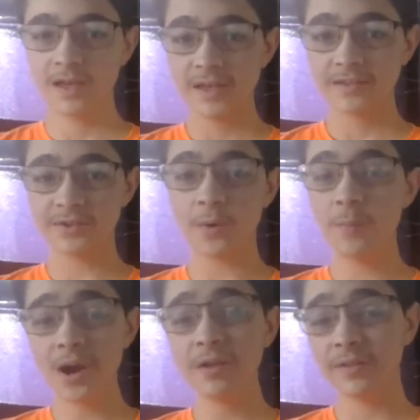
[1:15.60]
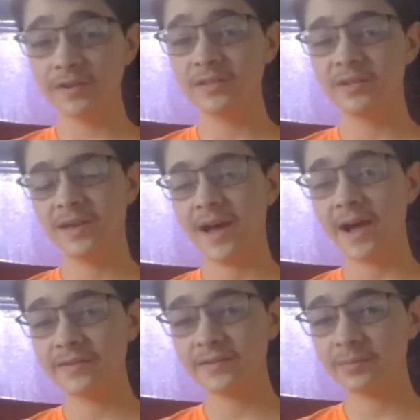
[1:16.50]
So Maryland
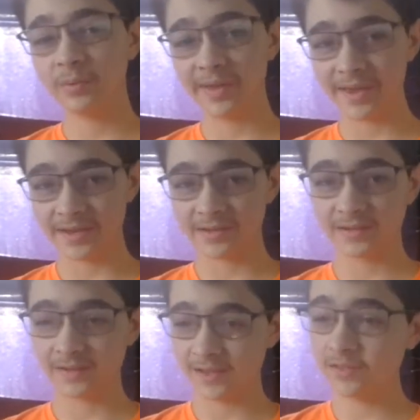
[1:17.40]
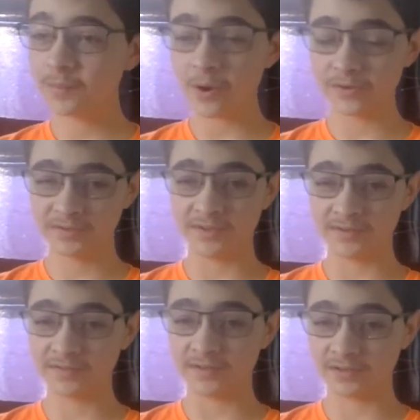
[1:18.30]
hasn't played in the
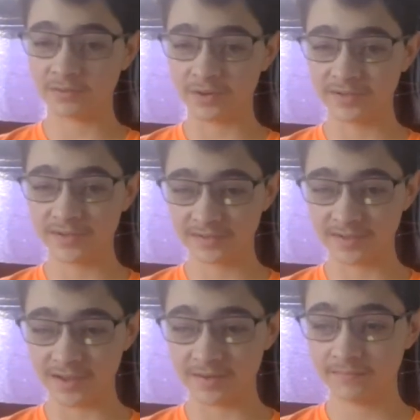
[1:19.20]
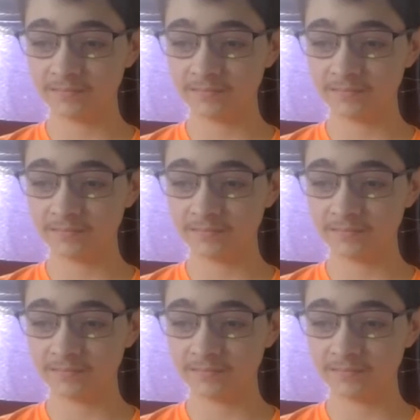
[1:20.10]
postseason since 2016,